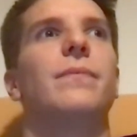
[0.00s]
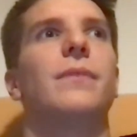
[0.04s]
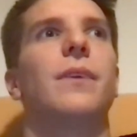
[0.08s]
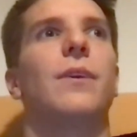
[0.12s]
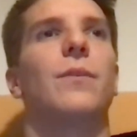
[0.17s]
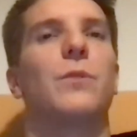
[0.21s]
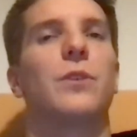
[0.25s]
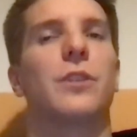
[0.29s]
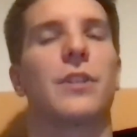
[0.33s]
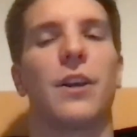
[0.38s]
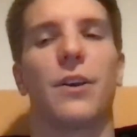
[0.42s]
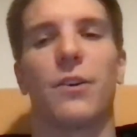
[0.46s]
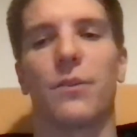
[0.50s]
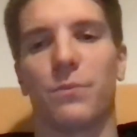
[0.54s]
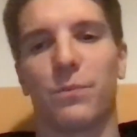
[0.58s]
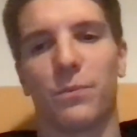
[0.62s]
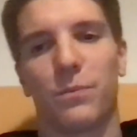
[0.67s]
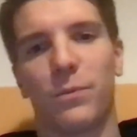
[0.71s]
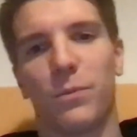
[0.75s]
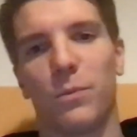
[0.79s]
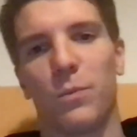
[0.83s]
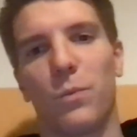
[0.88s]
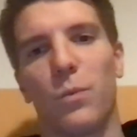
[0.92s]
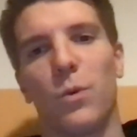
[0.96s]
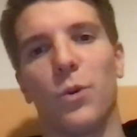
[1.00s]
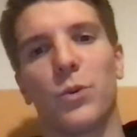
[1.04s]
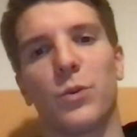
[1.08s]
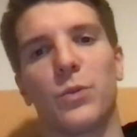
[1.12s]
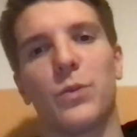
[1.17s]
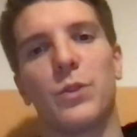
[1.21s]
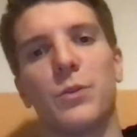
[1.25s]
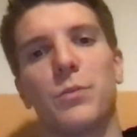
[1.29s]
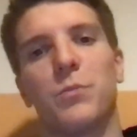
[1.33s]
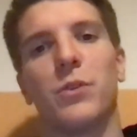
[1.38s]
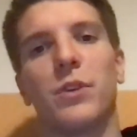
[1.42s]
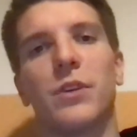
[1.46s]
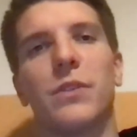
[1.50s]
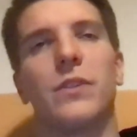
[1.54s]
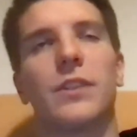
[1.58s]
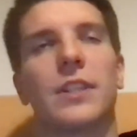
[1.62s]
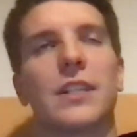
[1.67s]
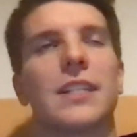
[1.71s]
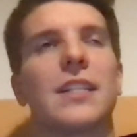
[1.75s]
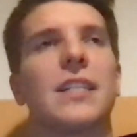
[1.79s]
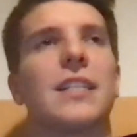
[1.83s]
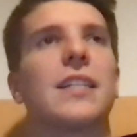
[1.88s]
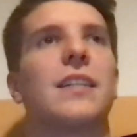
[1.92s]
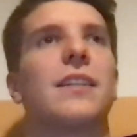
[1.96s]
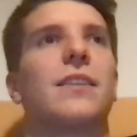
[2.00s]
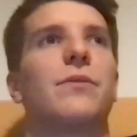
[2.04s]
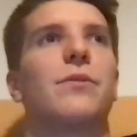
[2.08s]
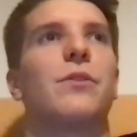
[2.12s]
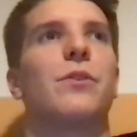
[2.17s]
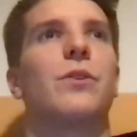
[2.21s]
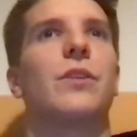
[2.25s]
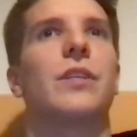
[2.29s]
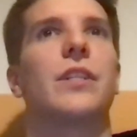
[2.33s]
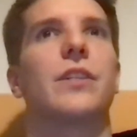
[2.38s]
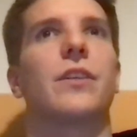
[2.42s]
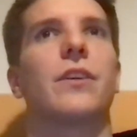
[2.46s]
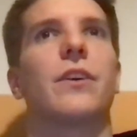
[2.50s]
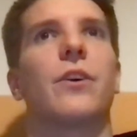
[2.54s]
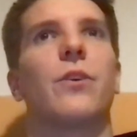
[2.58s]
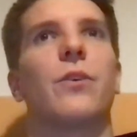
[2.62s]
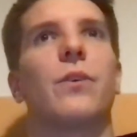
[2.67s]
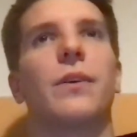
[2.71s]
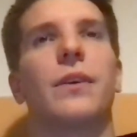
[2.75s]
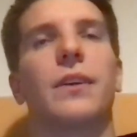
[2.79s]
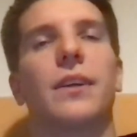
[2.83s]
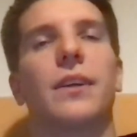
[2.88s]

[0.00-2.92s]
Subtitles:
Obviously, I worked with you previously a few years ago.